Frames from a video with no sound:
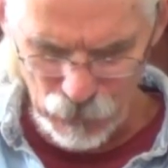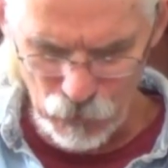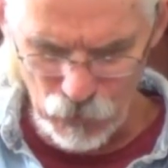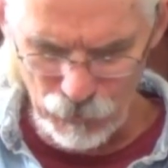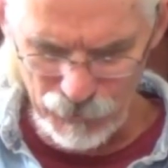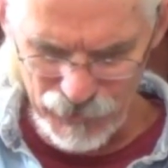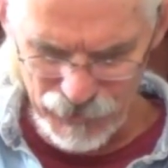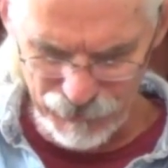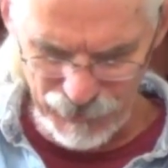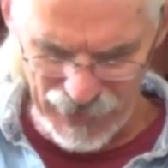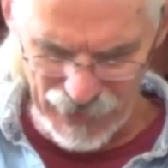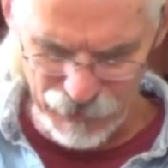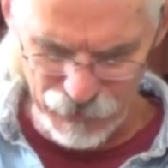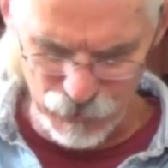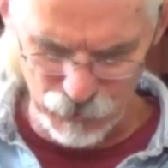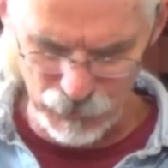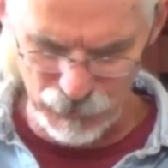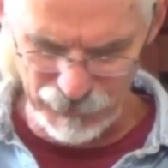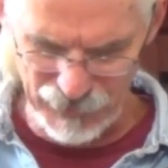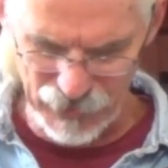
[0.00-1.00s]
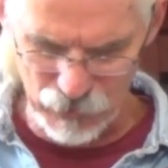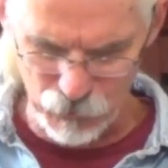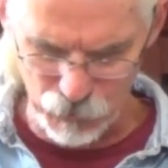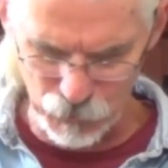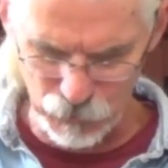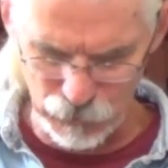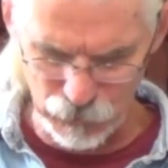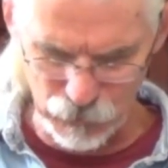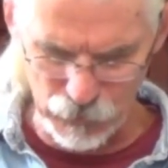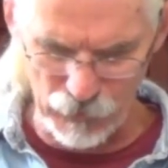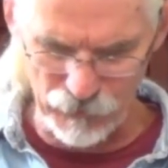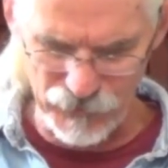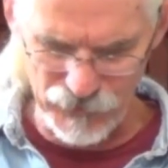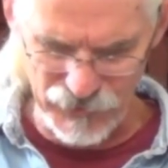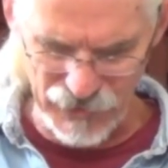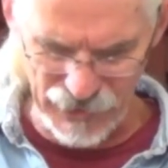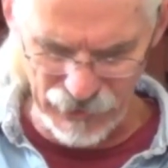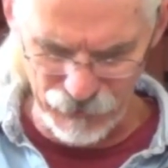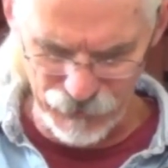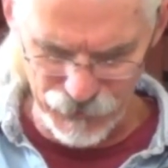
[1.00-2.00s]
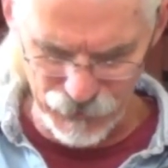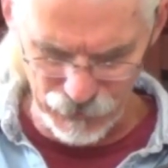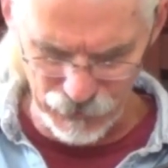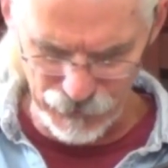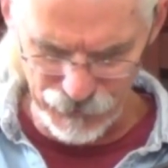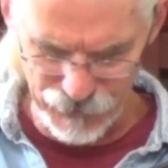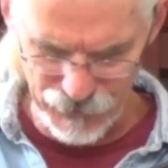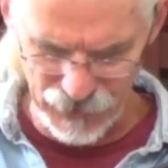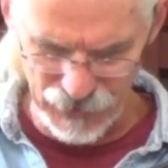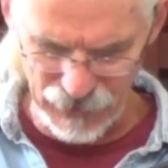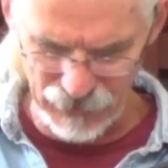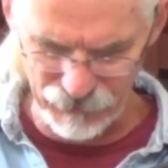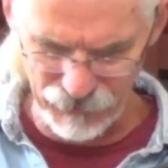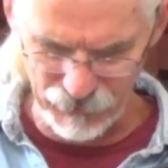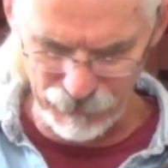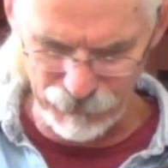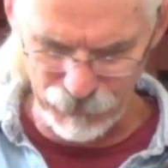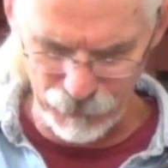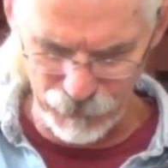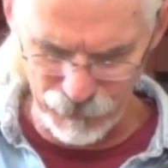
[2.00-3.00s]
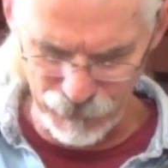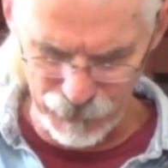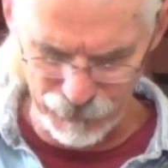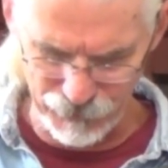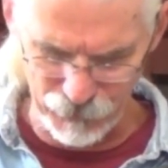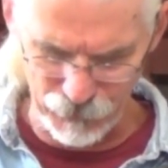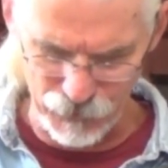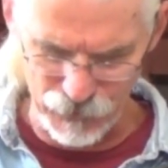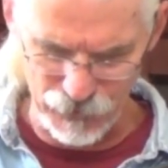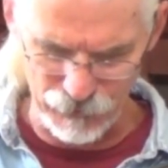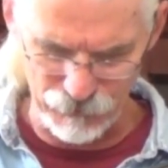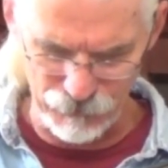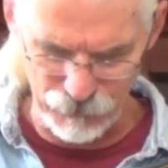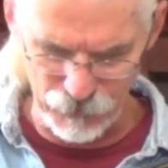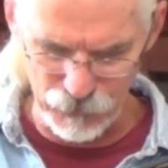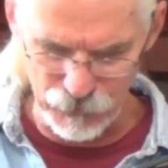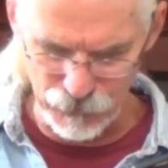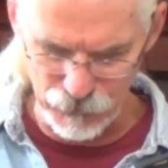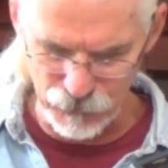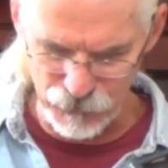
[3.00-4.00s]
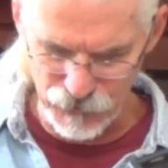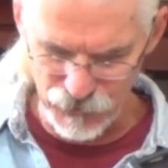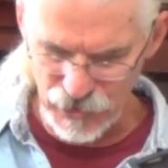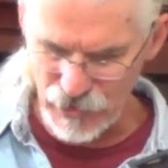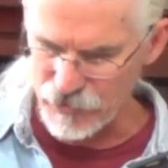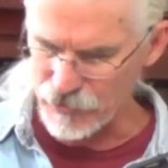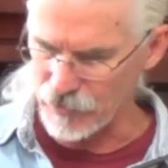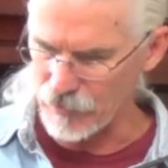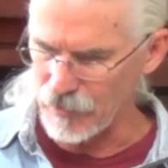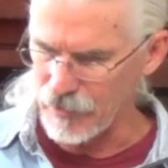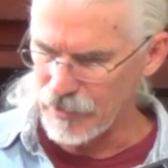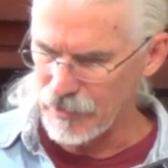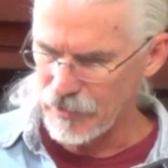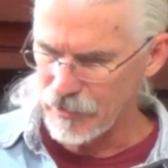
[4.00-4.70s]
whom his master will make ruler over his household to give them por- their portion of food in due season.